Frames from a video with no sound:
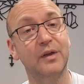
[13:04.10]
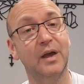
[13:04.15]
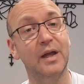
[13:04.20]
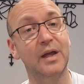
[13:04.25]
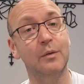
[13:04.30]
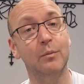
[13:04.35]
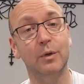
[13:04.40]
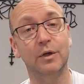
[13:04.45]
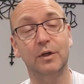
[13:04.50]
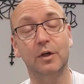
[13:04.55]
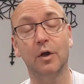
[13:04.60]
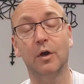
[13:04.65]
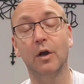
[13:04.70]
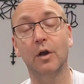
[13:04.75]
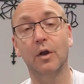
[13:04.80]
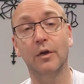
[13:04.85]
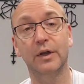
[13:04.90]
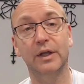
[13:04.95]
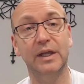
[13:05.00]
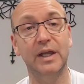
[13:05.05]
date, we've got a
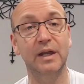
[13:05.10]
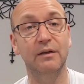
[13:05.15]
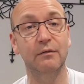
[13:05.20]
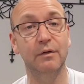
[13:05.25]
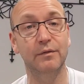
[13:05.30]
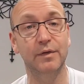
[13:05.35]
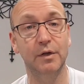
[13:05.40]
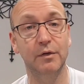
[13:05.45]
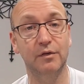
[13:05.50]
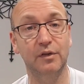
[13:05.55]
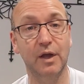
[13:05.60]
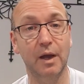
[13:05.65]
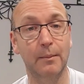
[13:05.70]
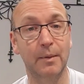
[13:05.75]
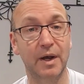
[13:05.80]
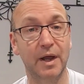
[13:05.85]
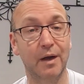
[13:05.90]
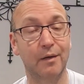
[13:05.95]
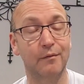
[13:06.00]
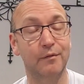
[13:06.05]
lot of kit reviews
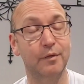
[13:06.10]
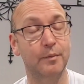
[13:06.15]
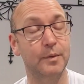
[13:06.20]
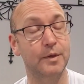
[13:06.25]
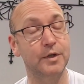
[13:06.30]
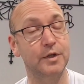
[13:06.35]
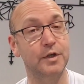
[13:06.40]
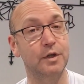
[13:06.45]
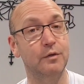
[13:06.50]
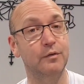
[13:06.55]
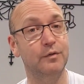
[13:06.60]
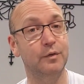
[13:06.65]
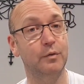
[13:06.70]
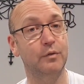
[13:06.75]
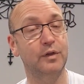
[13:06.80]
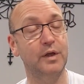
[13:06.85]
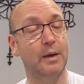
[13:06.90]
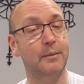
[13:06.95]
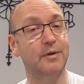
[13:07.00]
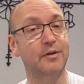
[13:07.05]
coming up from the new
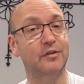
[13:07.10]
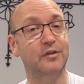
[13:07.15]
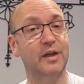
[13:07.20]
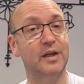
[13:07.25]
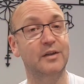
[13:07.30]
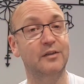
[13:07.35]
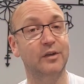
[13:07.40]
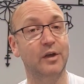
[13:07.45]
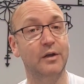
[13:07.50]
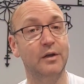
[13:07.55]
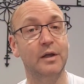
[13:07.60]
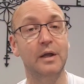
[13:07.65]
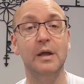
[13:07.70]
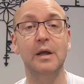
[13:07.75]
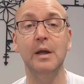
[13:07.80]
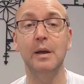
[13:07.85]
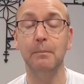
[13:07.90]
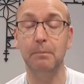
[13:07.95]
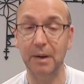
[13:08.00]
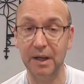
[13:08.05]
forthcoming season.
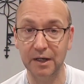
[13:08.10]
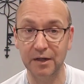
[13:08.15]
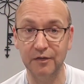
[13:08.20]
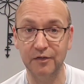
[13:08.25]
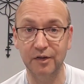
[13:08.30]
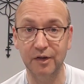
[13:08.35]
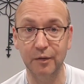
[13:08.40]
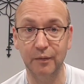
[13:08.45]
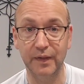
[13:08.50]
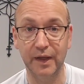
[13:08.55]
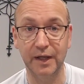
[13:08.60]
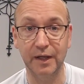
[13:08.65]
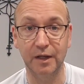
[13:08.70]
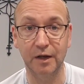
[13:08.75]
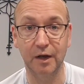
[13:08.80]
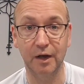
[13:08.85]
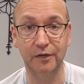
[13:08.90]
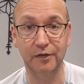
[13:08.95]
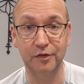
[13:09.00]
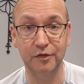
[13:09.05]
But until then,
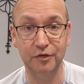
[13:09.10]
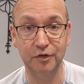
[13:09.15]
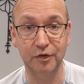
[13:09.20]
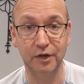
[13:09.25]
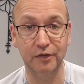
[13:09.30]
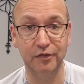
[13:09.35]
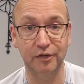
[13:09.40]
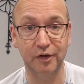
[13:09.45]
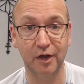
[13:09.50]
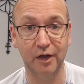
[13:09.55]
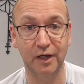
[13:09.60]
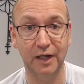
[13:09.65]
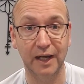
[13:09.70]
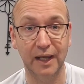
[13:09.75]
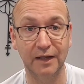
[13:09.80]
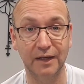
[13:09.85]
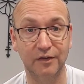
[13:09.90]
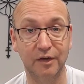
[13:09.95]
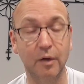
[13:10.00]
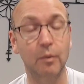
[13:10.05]
guys, enjoy your shirt
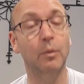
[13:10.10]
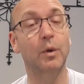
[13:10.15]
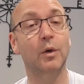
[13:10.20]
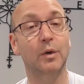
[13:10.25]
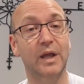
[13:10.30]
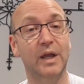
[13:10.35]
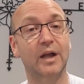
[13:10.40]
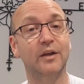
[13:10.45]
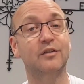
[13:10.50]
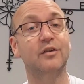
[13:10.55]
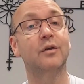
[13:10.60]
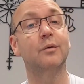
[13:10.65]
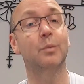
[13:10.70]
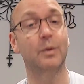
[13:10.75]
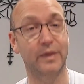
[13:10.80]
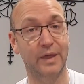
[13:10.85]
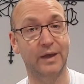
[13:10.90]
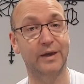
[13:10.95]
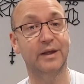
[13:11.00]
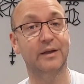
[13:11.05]
collecting, and we'll catch you
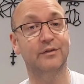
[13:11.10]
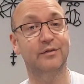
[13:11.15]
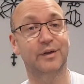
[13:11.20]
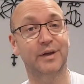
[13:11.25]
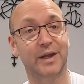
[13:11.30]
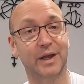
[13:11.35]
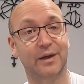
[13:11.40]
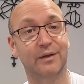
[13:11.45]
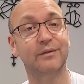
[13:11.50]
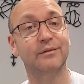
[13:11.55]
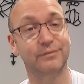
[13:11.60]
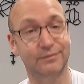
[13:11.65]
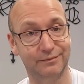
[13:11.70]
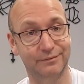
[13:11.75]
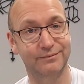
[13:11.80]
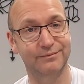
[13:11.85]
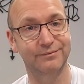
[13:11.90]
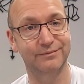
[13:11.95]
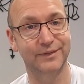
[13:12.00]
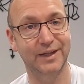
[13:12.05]
with our next video.
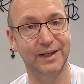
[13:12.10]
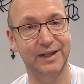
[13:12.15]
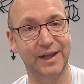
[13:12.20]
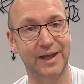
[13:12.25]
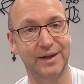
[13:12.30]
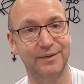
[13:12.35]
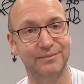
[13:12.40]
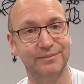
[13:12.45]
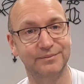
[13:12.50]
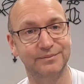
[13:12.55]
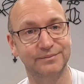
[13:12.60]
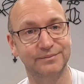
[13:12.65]
Take care.